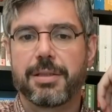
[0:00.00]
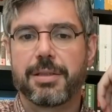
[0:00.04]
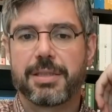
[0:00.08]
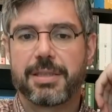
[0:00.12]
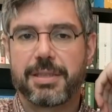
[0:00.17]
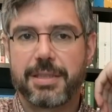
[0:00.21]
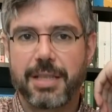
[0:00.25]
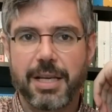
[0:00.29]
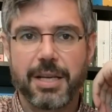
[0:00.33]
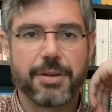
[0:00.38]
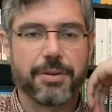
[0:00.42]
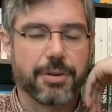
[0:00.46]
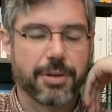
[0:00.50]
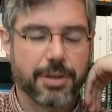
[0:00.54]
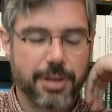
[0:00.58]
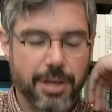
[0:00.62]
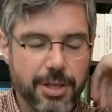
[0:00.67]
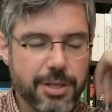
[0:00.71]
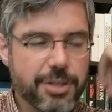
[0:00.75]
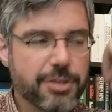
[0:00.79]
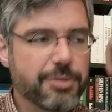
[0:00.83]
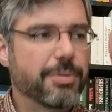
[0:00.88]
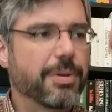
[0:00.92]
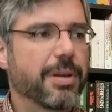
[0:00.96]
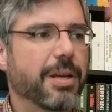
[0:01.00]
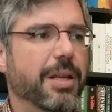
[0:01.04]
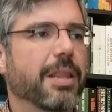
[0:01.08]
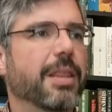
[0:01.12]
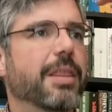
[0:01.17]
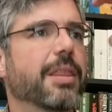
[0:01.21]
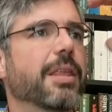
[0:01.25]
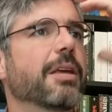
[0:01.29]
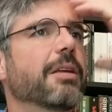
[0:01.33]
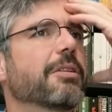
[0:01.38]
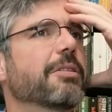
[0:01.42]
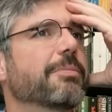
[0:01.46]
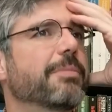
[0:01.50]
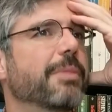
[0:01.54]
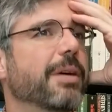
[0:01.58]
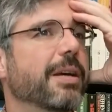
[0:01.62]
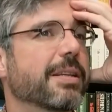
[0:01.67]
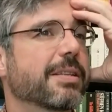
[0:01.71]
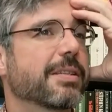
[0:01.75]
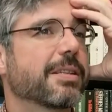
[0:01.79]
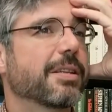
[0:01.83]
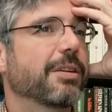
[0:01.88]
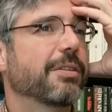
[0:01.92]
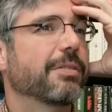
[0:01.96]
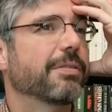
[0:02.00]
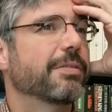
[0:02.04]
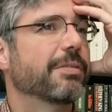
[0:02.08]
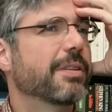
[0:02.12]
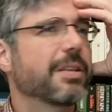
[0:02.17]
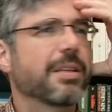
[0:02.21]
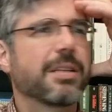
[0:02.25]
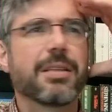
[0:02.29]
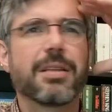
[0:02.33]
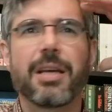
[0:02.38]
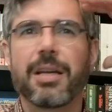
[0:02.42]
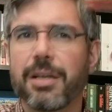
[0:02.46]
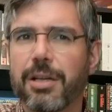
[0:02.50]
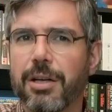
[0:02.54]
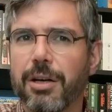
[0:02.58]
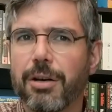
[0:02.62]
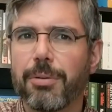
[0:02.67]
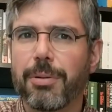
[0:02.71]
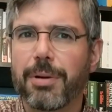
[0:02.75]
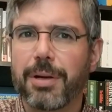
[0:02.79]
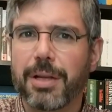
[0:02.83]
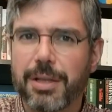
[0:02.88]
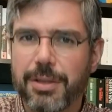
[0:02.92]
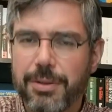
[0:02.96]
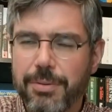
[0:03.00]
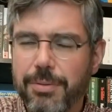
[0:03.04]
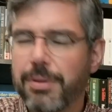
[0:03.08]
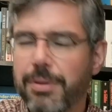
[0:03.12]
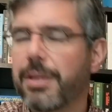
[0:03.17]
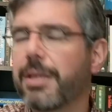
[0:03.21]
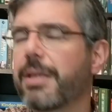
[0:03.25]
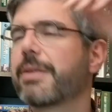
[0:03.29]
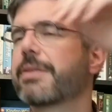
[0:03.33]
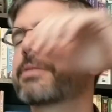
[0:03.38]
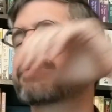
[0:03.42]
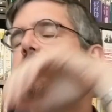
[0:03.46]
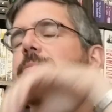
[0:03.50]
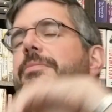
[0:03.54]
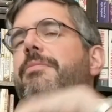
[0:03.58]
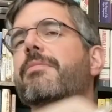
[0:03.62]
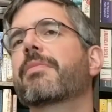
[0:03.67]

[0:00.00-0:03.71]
state or country, and think to myself, didn't I already do this?